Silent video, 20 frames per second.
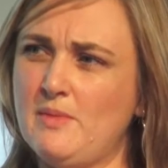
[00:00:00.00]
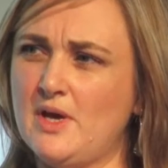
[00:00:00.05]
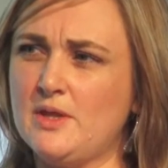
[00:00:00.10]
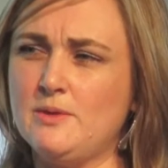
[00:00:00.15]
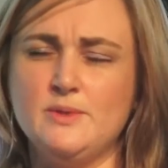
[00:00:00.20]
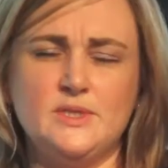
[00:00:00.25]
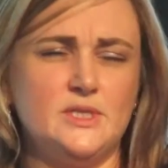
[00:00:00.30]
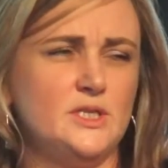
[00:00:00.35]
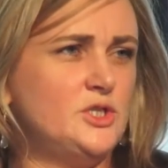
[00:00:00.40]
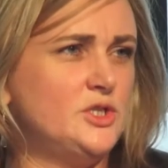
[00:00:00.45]

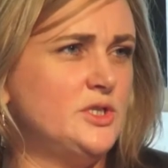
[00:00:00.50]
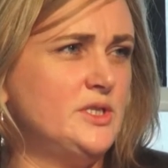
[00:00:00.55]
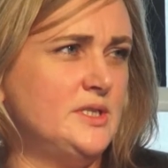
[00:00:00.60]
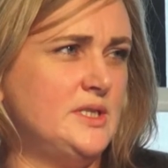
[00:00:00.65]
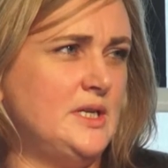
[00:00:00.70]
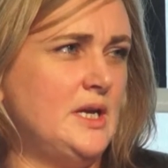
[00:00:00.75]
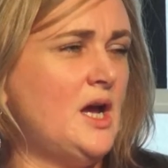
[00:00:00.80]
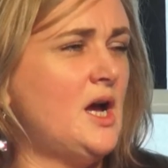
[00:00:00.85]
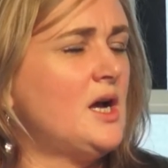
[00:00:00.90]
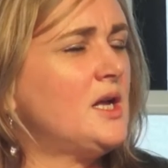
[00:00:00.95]
mathematicians
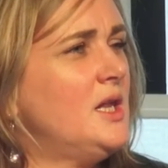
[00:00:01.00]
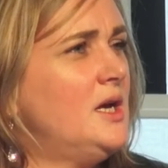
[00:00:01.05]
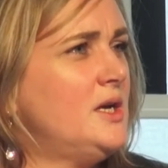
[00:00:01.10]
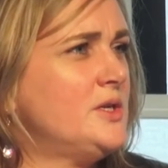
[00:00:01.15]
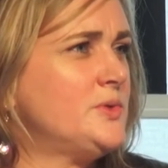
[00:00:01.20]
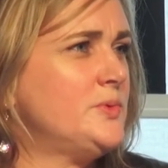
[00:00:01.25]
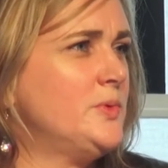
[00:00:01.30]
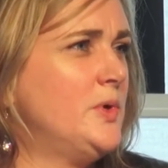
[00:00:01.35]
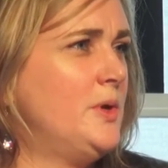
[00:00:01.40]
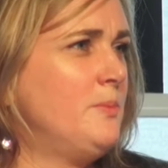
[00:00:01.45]
in our
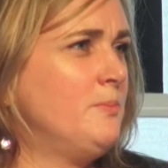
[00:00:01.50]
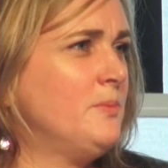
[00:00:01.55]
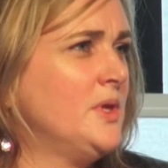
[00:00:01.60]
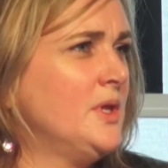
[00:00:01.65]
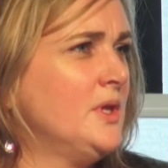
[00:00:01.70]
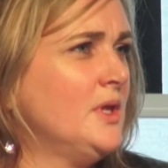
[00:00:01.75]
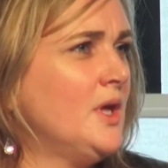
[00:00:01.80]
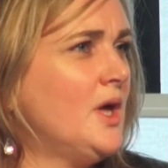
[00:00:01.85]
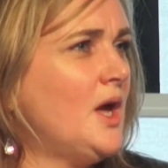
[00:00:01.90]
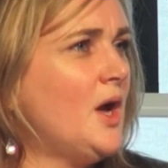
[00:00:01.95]
classroom,
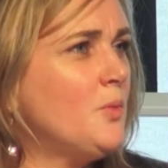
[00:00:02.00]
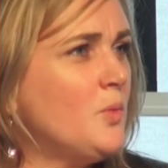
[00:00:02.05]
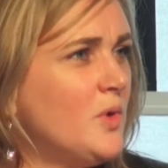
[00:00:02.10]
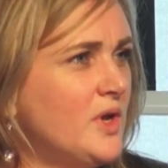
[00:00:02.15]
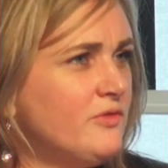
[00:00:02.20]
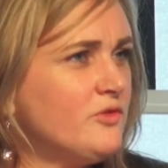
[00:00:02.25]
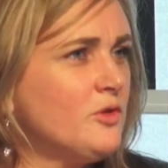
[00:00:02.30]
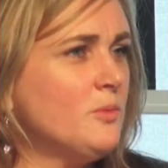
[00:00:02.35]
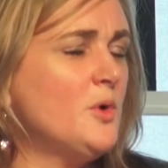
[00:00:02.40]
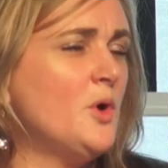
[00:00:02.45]
and
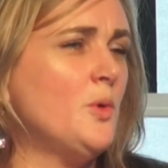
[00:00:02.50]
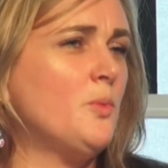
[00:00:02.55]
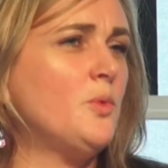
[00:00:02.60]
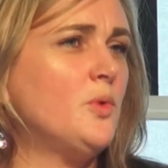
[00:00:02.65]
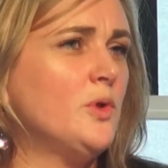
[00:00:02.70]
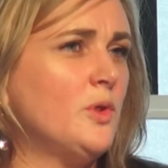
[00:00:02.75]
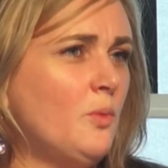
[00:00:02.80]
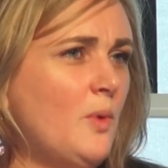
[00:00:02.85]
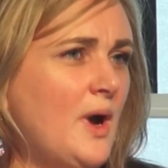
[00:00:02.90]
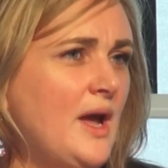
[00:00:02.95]
we've come up
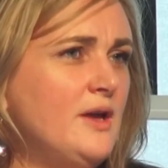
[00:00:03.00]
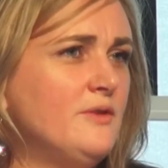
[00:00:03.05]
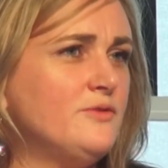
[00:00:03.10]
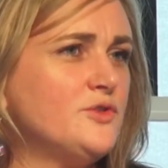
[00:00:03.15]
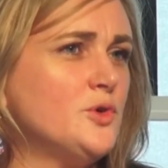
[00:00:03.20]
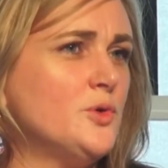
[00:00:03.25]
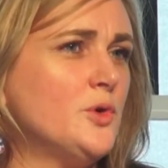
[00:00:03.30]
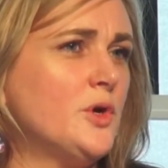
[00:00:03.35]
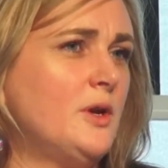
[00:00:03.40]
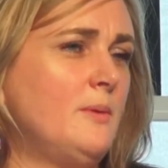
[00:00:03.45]
with a way of
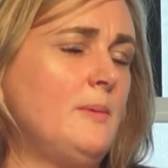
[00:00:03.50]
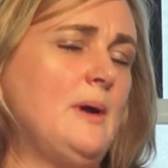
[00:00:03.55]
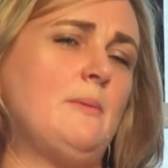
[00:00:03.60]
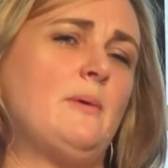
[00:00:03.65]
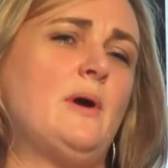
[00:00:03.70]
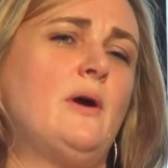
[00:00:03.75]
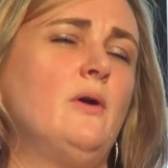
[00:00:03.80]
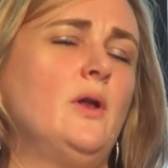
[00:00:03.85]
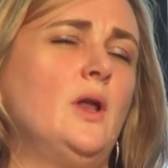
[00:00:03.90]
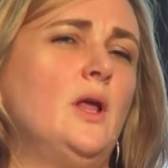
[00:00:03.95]
talking about
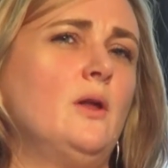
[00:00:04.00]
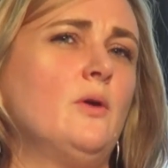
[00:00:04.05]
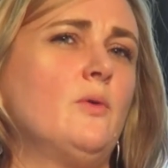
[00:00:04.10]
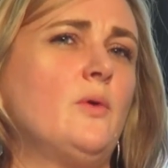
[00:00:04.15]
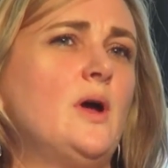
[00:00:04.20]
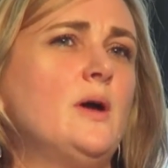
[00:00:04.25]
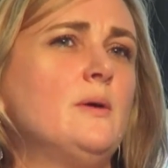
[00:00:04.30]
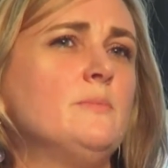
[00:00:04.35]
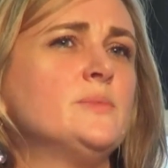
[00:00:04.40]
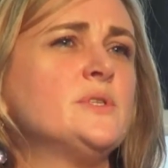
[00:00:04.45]

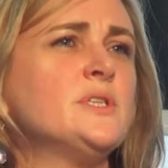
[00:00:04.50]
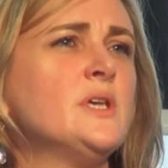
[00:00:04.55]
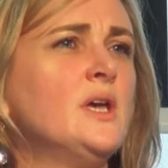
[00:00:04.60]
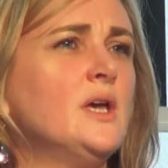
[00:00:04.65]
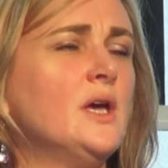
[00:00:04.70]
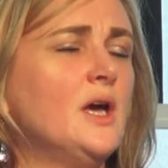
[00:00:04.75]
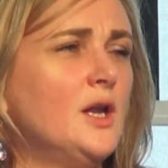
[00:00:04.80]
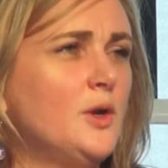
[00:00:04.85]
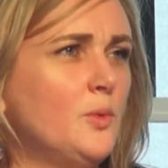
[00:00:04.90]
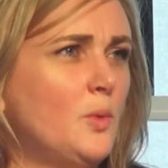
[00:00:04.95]
parallelograms
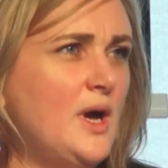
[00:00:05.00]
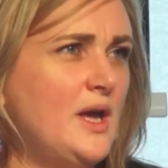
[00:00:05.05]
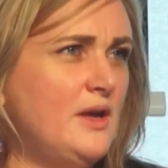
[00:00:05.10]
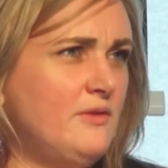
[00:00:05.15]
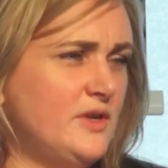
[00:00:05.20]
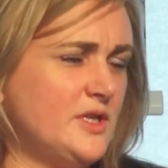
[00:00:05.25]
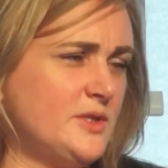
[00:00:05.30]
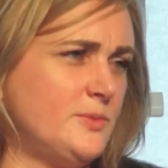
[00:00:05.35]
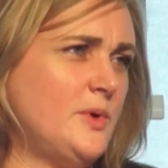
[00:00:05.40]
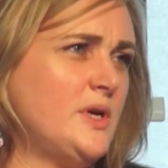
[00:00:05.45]
and a way of
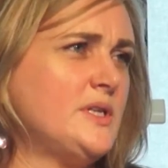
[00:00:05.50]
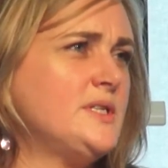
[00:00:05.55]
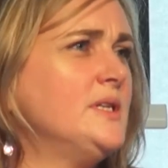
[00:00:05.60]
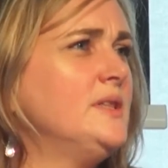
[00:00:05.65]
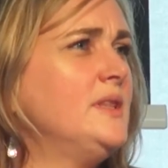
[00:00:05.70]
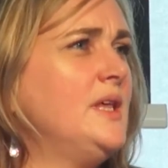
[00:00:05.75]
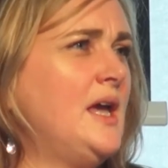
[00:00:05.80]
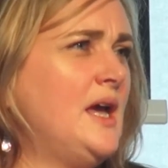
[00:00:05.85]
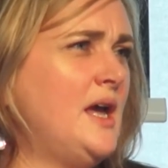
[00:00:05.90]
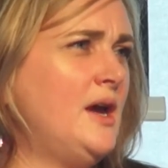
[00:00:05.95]
expressing
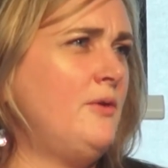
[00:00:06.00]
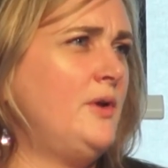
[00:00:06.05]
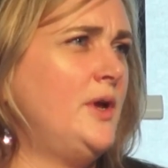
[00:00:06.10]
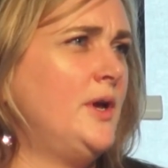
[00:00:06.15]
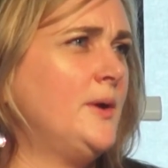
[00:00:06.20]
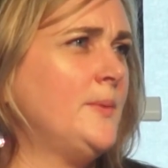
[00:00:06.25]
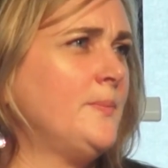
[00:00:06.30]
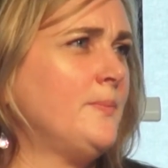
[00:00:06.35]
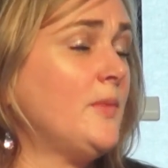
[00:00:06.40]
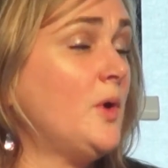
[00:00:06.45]
the
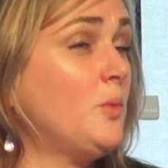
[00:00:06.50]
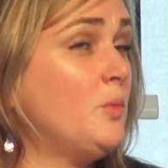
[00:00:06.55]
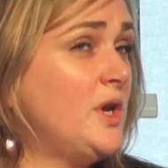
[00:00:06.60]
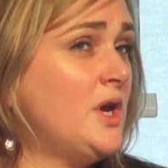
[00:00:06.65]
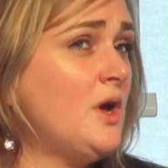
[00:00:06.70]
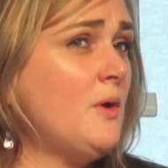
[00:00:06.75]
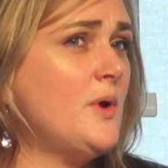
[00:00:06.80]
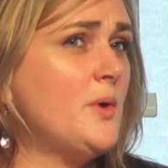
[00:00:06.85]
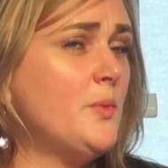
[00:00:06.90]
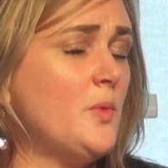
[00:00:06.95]
area. And we
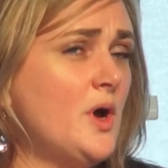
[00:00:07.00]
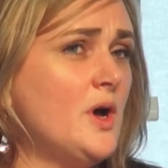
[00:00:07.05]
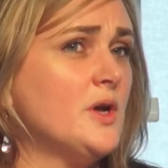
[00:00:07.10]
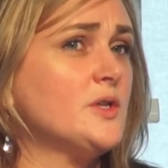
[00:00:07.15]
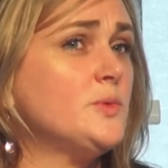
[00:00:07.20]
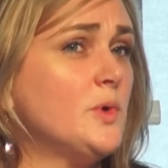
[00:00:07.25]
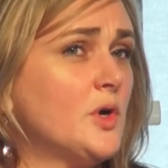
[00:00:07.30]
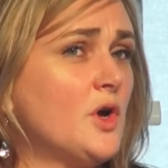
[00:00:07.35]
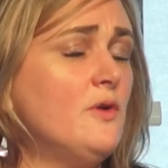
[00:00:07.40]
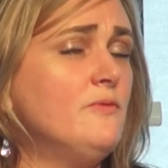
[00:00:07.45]
know it
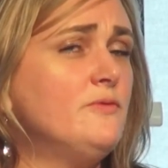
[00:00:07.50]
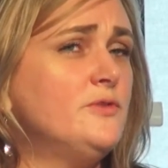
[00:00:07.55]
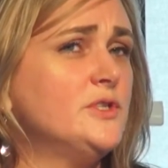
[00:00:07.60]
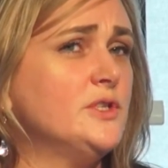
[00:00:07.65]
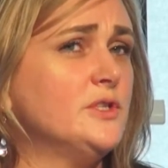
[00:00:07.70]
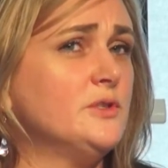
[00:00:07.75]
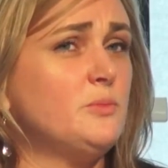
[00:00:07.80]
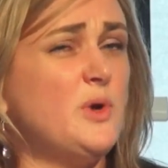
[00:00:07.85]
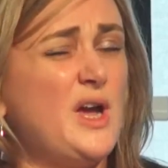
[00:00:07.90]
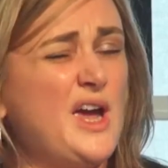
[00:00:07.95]
works, we're
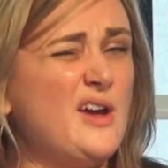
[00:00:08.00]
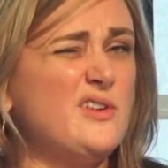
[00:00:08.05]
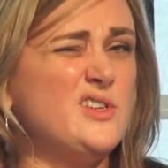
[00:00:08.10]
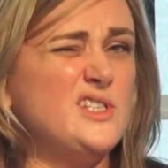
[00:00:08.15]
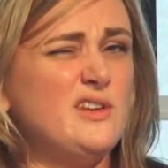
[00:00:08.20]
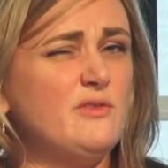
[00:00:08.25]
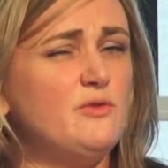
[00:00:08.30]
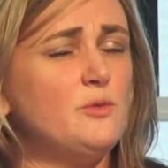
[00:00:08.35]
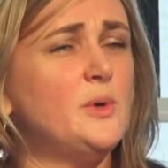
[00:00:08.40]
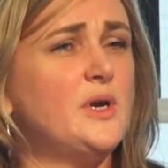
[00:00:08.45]
confident, but how does
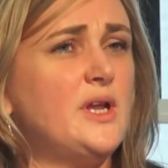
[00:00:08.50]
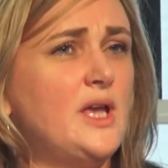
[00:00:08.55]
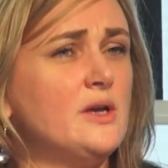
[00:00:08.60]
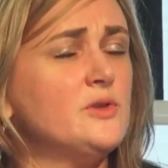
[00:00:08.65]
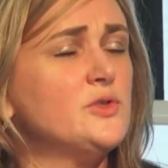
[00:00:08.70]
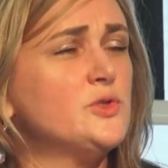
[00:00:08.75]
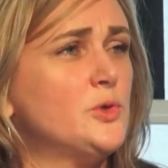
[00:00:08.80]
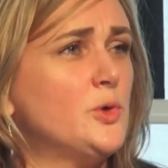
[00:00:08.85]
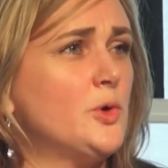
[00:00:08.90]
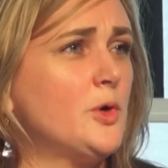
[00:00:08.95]
everybody
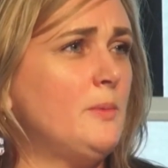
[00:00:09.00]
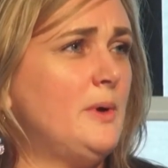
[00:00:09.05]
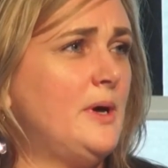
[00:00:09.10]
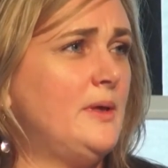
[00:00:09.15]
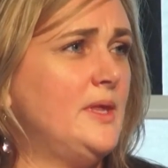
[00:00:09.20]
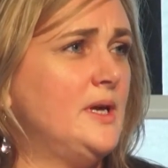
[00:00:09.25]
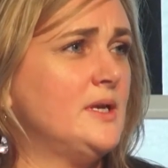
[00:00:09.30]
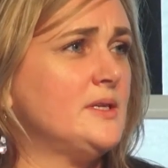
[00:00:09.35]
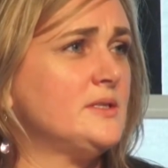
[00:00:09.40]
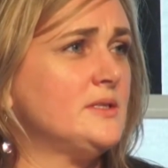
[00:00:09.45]
else talk about
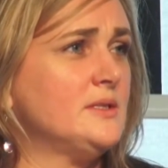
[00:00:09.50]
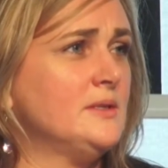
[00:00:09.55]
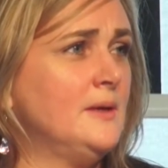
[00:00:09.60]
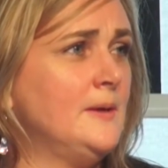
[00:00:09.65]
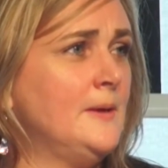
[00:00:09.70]
this?